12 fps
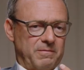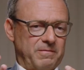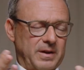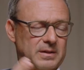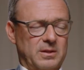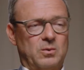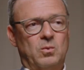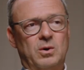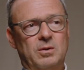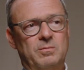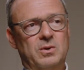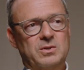the fact that the
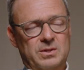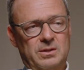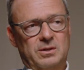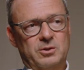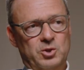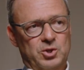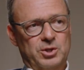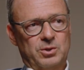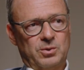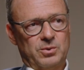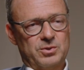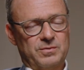Wallenbergs are the largest shareholders